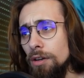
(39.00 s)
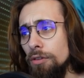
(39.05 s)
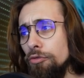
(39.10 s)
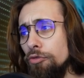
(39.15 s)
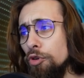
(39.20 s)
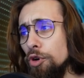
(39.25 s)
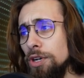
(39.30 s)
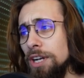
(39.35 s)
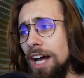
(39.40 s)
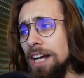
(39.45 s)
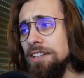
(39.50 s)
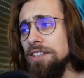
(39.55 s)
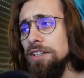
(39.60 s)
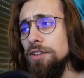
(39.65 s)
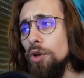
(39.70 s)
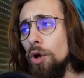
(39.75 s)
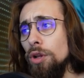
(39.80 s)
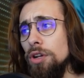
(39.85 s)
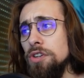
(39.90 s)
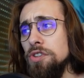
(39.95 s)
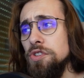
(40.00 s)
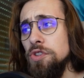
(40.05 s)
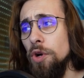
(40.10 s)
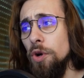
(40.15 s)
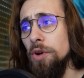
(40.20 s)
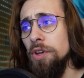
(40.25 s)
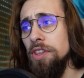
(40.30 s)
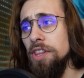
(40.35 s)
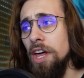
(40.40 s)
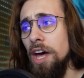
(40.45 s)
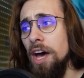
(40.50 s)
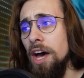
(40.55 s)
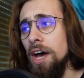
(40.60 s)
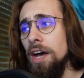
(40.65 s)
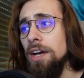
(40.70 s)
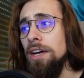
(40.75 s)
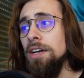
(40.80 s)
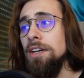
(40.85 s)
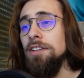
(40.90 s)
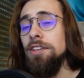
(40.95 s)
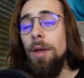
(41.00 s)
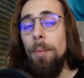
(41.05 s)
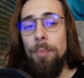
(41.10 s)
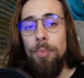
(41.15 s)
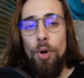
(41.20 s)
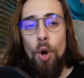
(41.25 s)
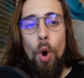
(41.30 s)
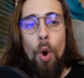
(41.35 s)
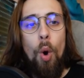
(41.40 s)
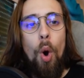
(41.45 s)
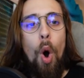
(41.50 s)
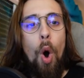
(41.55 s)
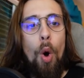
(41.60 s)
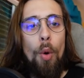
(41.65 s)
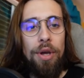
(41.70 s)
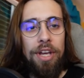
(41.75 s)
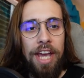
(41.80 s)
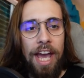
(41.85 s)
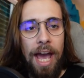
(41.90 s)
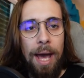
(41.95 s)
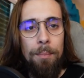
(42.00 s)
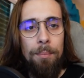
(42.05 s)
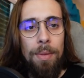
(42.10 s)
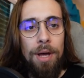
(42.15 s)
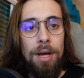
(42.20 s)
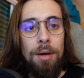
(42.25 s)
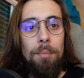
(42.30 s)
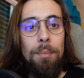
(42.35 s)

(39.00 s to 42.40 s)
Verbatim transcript: for $19. Sorry, the, the Pro OEM.